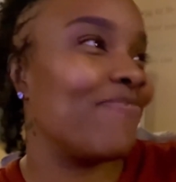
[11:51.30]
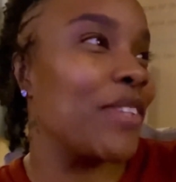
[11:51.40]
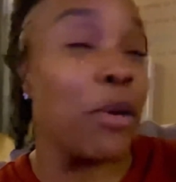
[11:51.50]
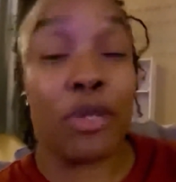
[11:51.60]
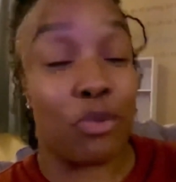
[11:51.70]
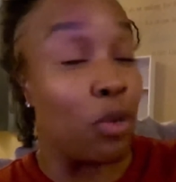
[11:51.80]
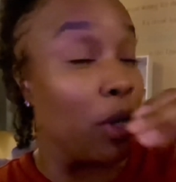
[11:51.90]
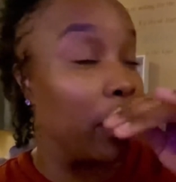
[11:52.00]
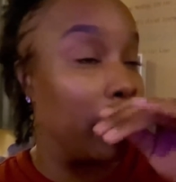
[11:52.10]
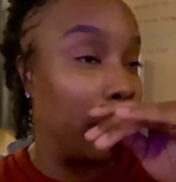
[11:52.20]
it was
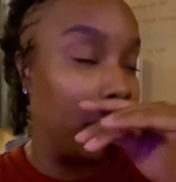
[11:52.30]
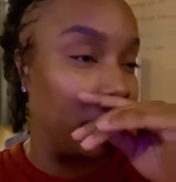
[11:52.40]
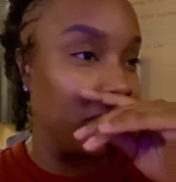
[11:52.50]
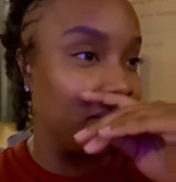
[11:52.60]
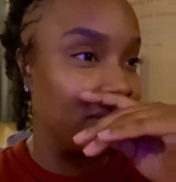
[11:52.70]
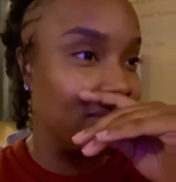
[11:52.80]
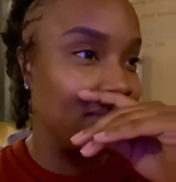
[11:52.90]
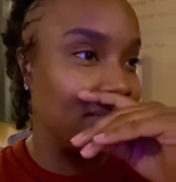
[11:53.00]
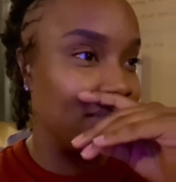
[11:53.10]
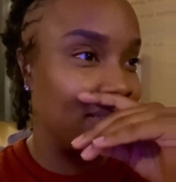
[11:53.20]
more
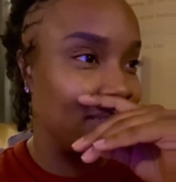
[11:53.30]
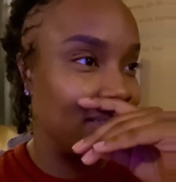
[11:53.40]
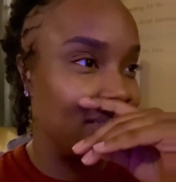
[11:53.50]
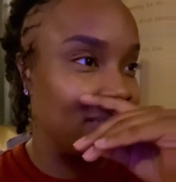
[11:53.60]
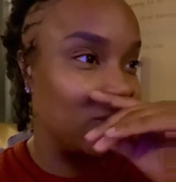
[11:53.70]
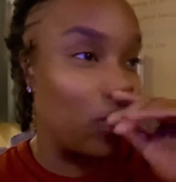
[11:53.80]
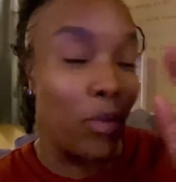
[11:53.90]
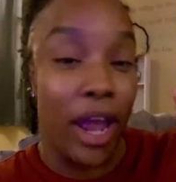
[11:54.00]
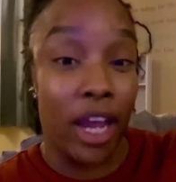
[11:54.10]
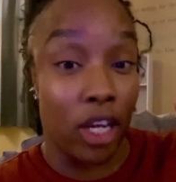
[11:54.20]

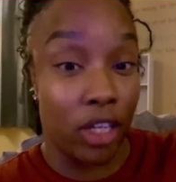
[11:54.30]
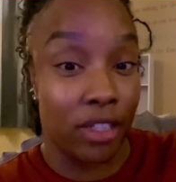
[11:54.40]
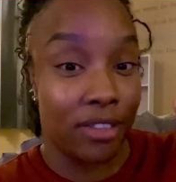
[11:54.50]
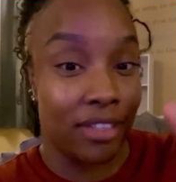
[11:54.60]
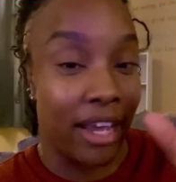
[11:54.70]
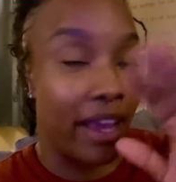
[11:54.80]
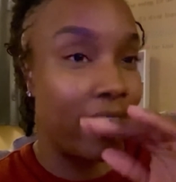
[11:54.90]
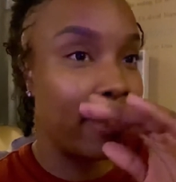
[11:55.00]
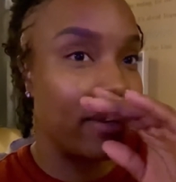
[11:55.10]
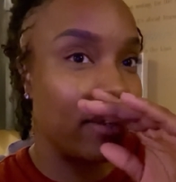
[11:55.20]
regular. Like
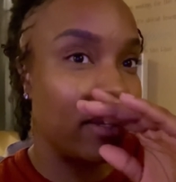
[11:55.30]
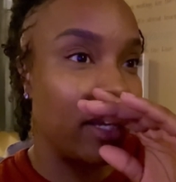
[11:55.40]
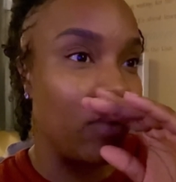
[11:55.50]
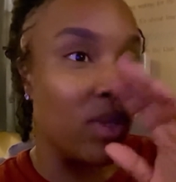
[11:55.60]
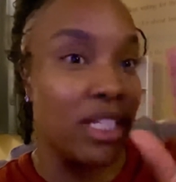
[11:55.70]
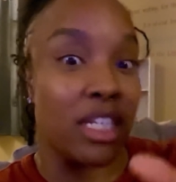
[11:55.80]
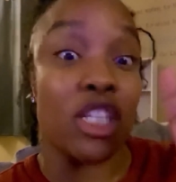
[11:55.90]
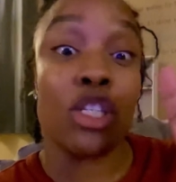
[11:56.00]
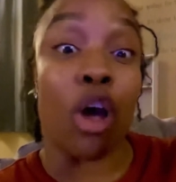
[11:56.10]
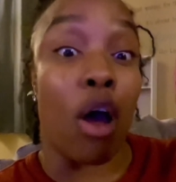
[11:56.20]
it wasn't
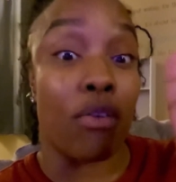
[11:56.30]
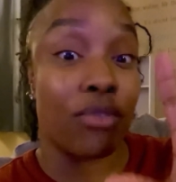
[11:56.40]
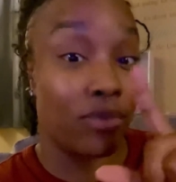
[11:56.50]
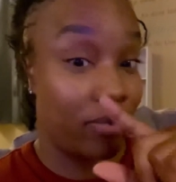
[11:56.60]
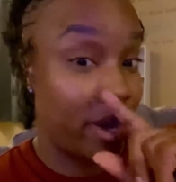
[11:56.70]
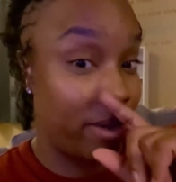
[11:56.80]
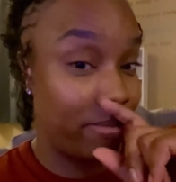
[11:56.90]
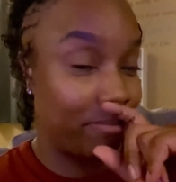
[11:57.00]
as soft, right?